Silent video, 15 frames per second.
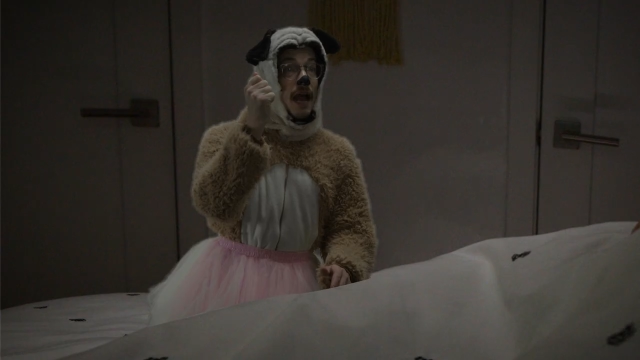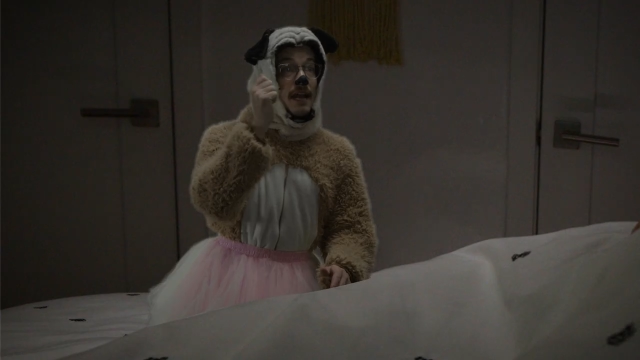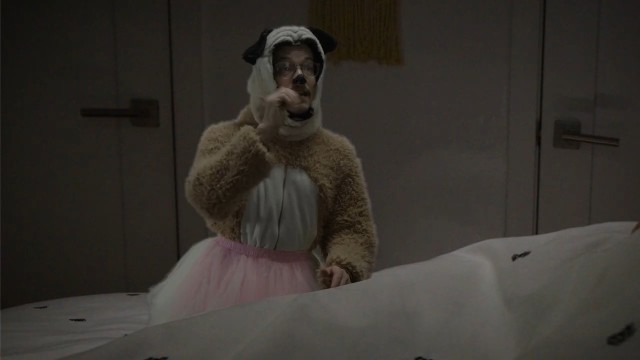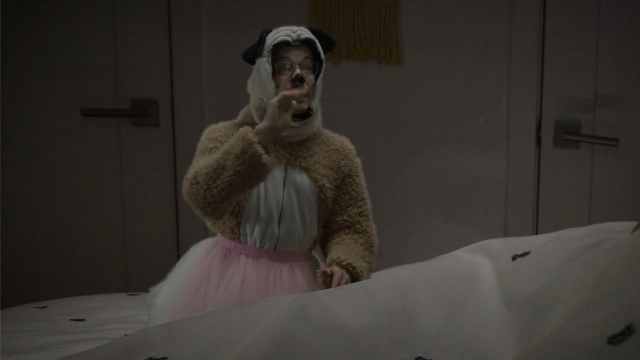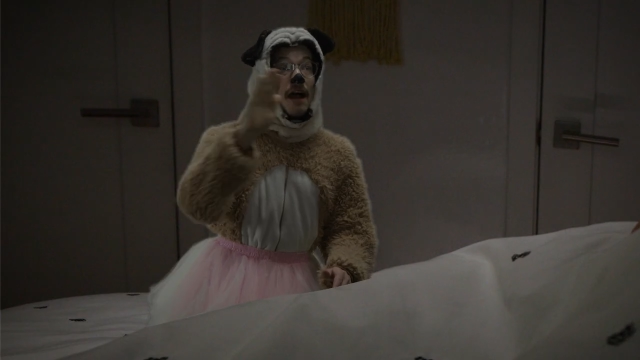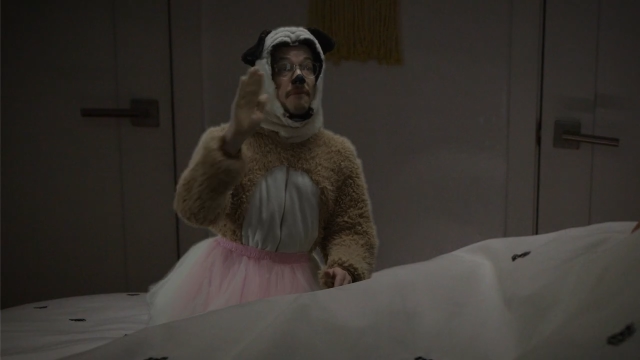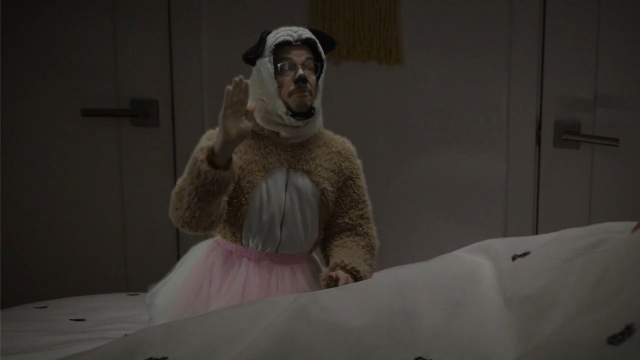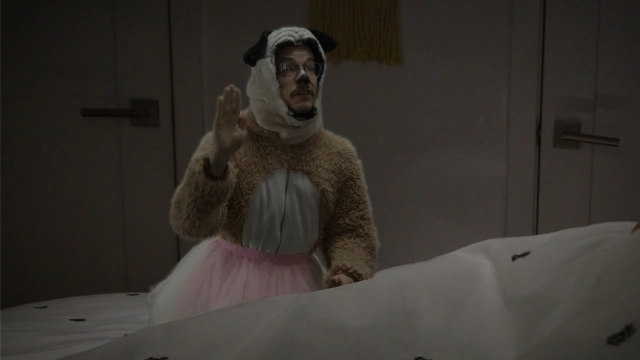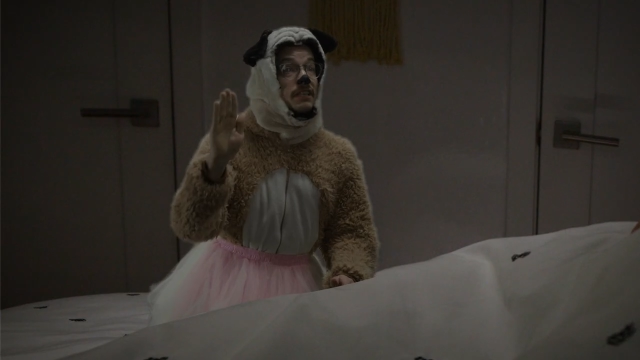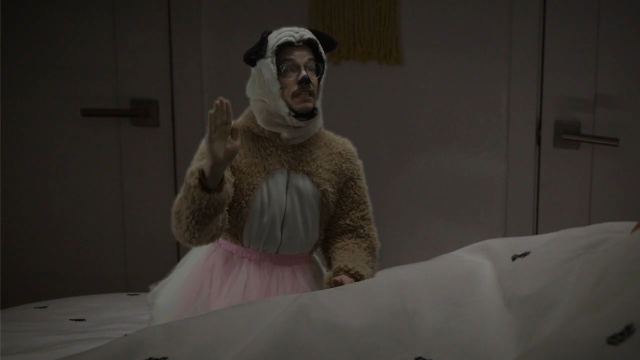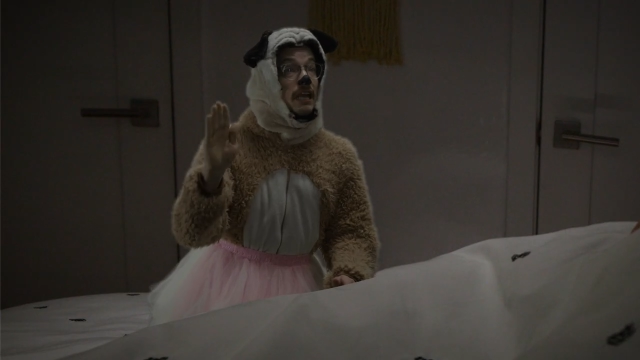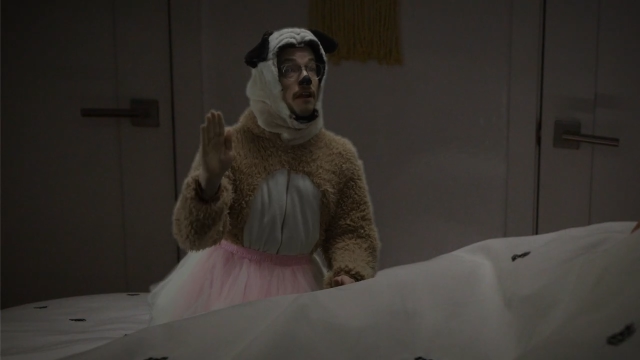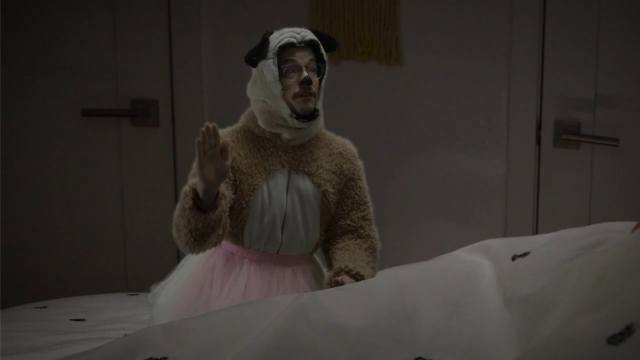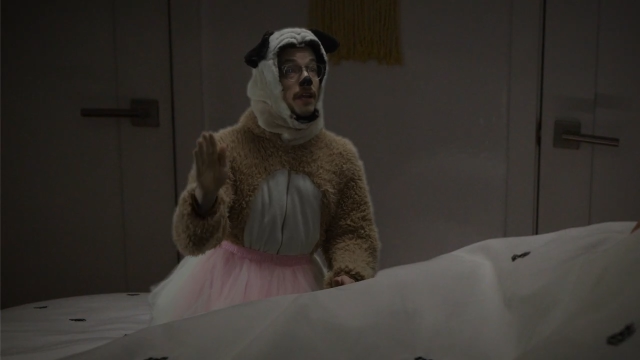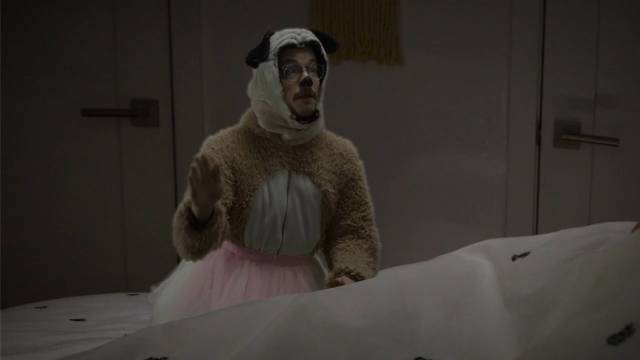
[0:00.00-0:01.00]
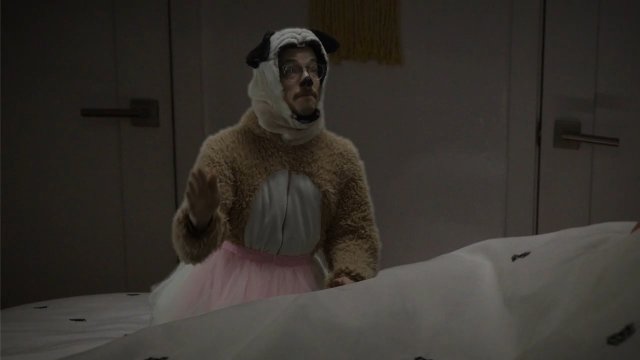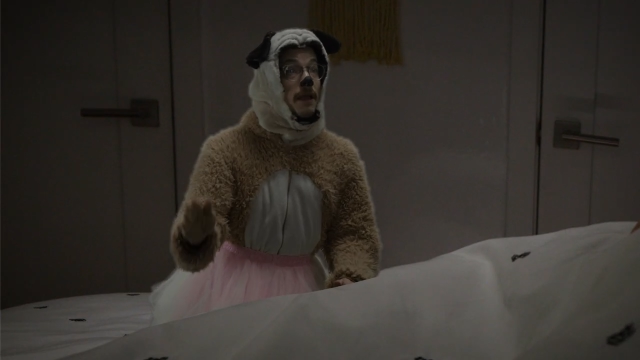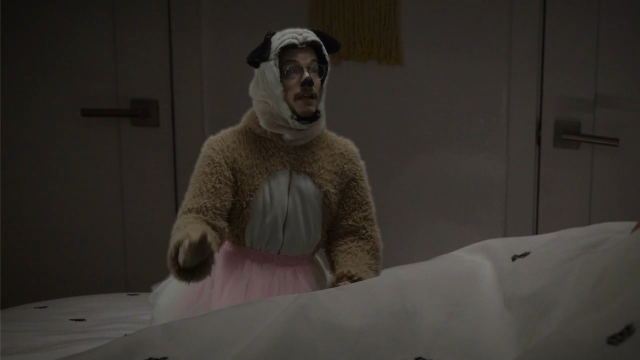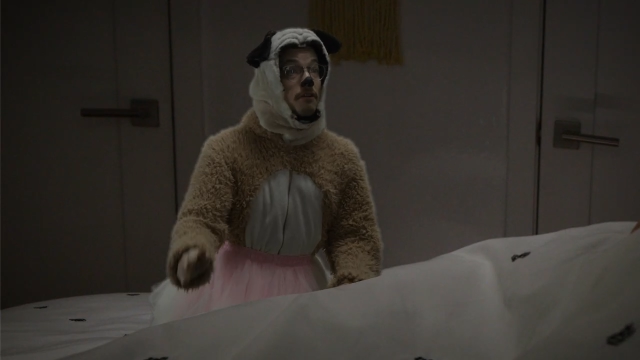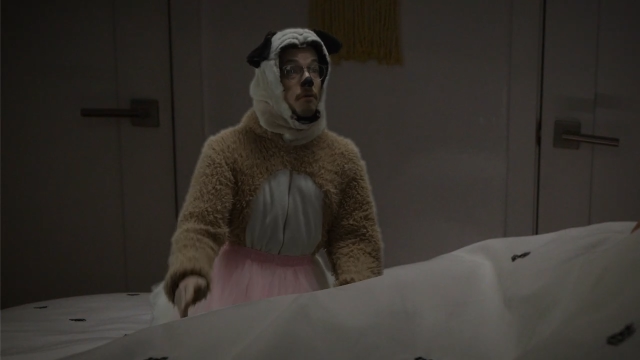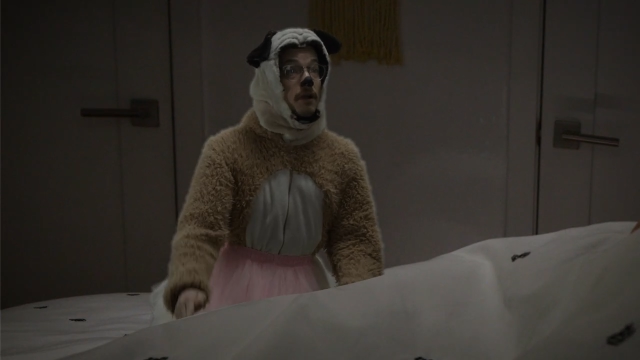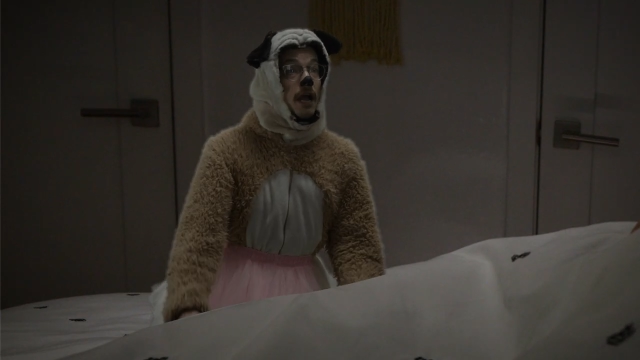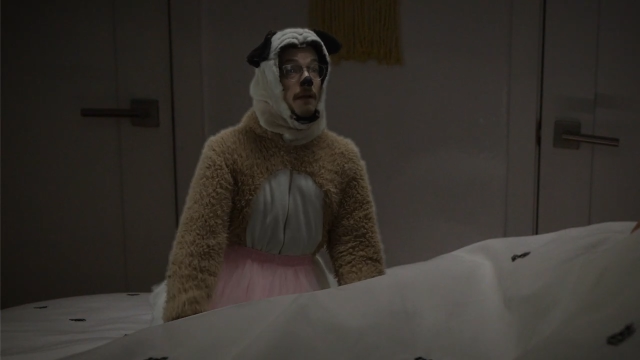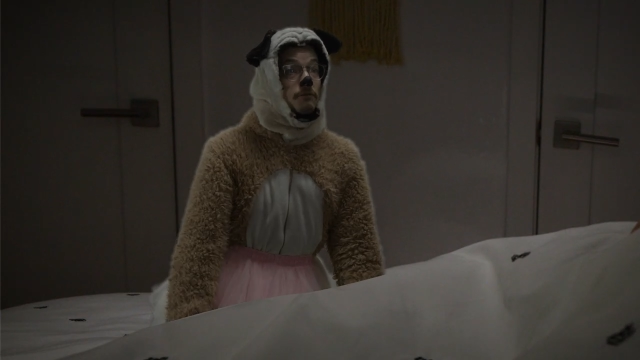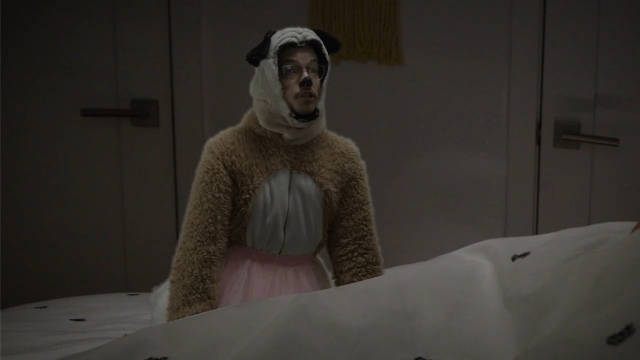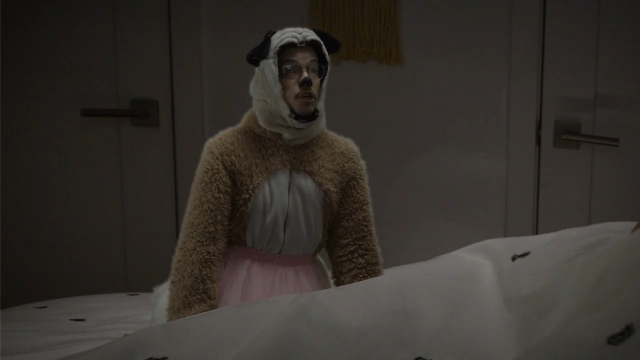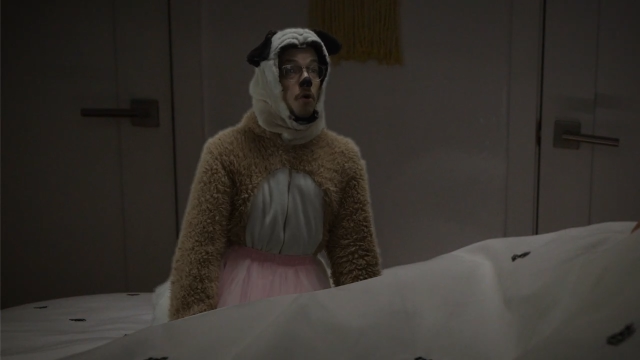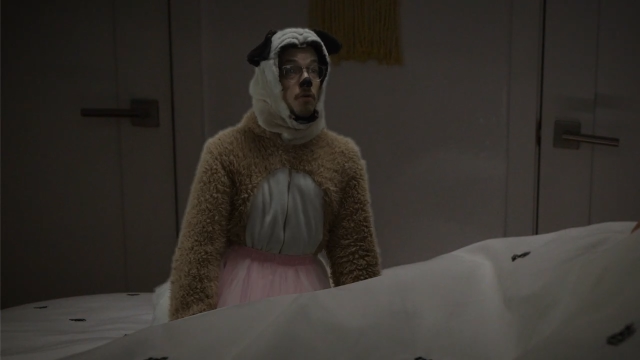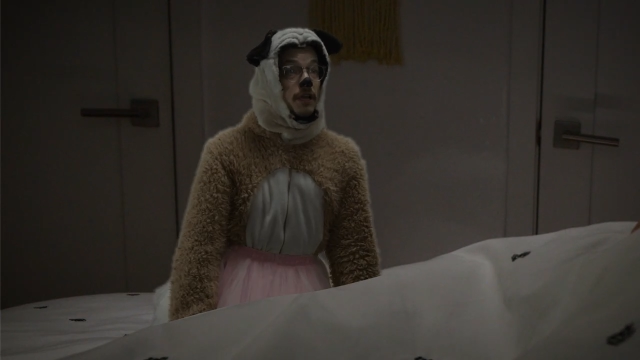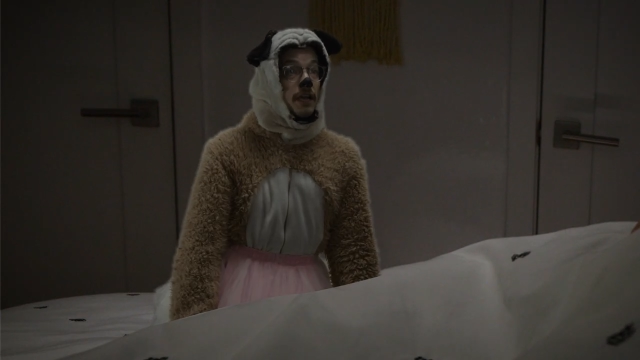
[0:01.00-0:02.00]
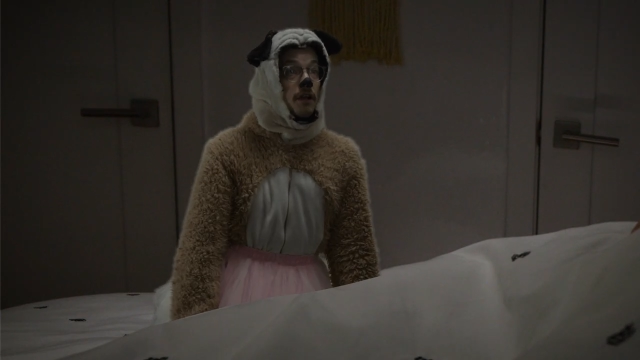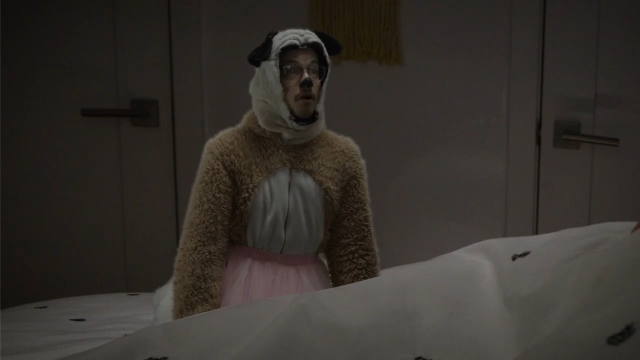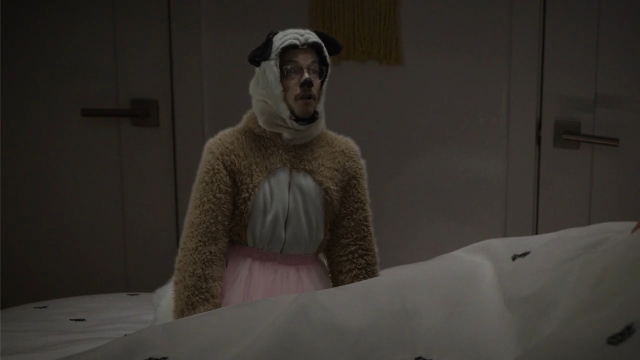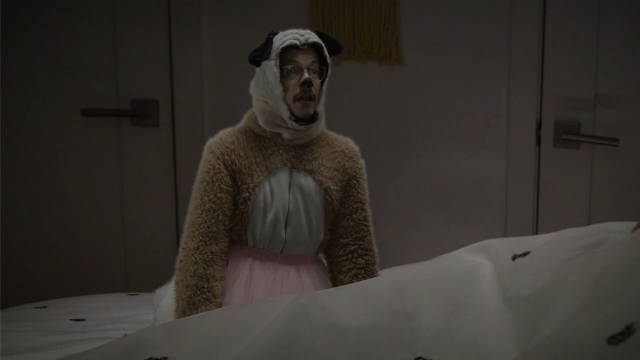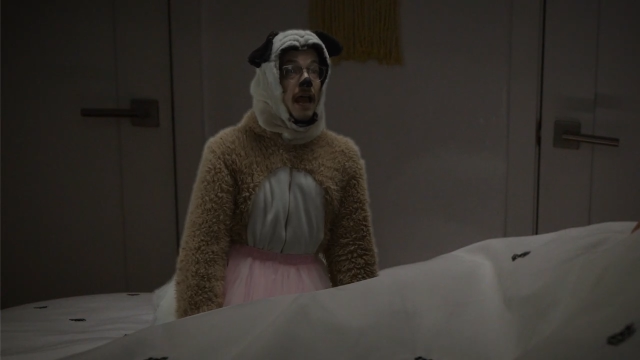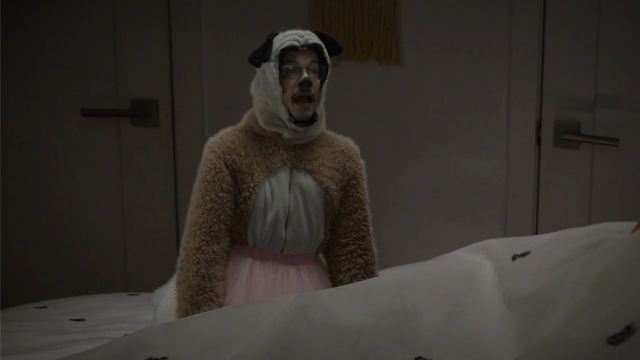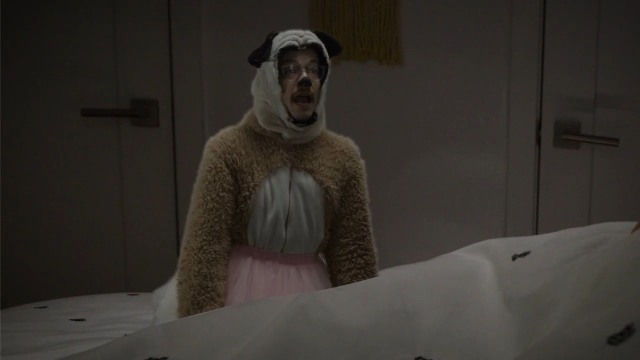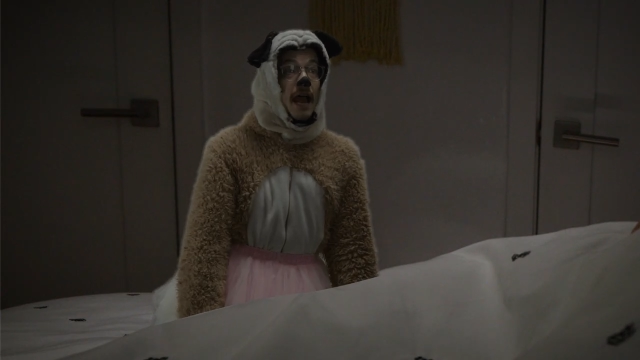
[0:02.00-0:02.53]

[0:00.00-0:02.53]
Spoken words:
And not the sound I make when I'm choking on